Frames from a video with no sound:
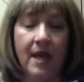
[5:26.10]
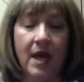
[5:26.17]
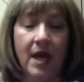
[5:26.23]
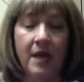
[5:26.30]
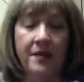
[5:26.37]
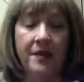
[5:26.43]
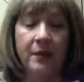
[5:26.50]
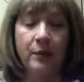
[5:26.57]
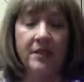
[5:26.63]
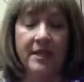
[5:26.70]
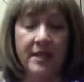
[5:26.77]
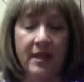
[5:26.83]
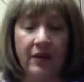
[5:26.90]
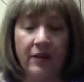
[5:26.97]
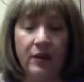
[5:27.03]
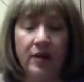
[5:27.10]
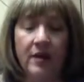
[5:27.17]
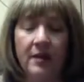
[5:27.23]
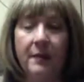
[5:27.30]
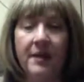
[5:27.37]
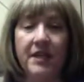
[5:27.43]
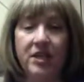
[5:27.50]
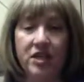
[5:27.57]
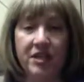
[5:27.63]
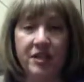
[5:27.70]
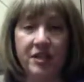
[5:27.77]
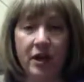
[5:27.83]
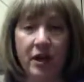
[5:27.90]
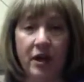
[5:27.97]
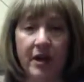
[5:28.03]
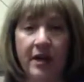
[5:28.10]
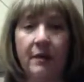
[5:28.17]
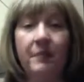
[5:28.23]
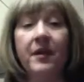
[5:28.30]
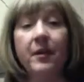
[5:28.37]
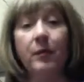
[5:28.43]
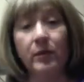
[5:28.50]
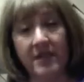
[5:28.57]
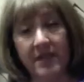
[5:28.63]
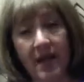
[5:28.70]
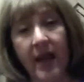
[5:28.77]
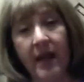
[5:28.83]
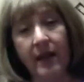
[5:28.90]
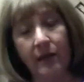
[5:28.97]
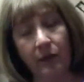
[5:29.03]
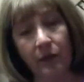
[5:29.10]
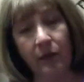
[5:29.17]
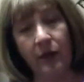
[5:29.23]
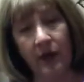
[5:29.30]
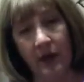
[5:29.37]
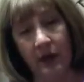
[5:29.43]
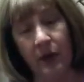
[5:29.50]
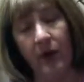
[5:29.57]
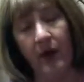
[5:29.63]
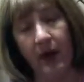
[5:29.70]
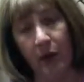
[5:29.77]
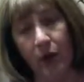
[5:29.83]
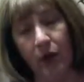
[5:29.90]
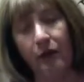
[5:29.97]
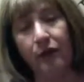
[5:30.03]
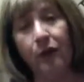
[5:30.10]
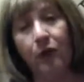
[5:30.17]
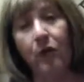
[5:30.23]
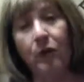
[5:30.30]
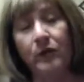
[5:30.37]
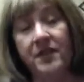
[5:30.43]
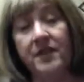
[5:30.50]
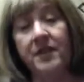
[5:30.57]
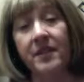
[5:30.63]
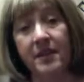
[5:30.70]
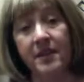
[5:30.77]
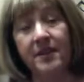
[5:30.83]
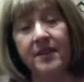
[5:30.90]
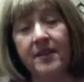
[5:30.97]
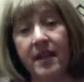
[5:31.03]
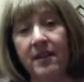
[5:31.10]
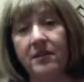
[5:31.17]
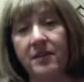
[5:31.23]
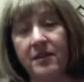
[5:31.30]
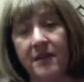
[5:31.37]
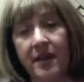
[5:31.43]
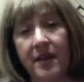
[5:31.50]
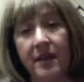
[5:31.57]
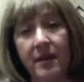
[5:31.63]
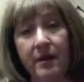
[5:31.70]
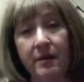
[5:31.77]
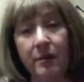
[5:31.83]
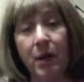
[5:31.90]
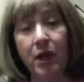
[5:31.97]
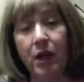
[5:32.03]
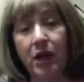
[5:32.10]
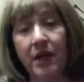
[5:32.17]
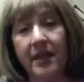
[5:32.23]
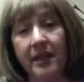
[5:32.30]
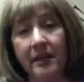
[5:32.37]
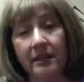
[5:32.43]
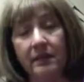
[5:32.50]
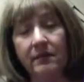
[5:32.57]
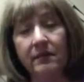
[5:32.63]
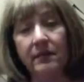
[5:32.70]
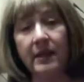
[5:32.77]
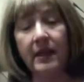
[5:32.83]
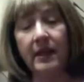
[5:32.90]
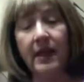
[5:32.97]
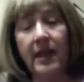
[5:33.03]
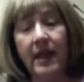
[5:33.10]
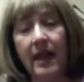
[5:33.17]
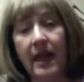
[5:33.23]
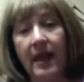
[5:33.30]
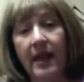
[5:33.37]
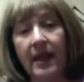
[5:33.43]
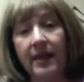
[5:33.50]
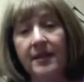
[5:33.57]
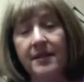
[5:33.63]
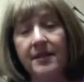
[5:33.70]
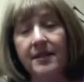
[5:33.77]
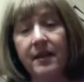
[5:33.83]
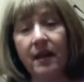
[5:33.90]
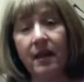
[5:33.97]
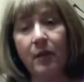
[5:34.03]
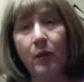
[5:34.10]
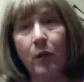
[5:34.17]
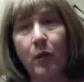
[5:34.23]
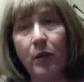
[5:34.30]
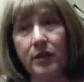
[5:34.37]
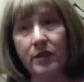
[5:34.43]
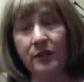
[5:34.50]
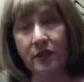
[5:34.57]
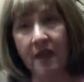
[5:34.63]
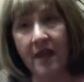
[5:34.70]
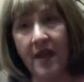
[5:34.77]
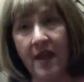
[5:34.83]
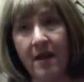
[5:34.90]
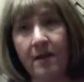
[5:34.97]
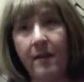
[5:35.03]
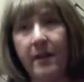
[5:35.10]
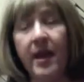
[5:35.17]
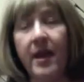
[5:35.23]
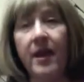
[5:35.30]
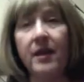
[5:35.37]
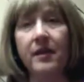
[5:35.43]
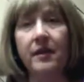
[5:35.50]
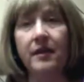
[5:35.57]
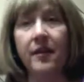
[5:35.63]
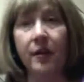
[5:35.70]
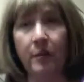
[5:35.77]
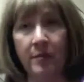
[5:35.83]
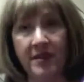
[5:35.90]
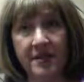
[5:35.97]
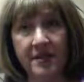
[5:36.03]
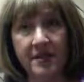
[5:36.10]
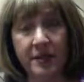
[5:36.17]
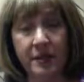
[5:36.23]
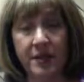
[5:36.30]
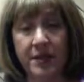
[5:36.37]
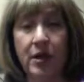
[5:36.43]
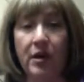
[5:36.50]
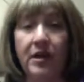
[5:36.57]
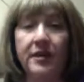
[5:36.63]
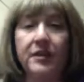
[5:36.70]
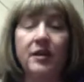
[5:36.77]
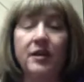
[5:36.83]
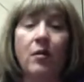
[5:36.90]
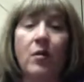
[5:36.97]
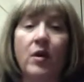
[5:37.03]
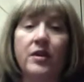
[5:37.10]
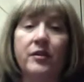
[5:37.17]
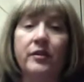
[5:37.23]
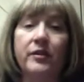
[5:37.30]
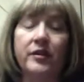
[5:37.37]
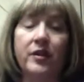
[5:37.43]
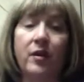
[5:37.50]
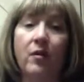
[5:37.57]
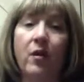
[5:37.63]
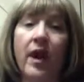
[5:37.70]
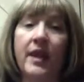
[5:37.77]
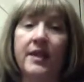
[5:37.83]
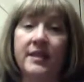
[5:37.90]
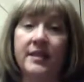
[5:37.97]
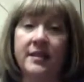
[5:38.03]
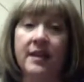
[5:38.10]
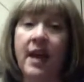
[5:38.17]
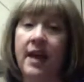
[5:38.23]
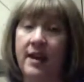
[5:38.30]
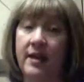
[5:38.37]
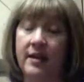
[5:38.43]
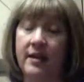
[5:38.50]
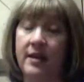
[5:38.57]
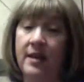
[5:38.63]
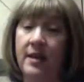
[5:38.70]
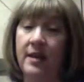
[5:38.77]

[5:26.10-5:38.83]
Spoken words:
there was another company just starting up that was like what I worked for in the sales and marketing, and worked for them, and their business was starting to go under. So I decided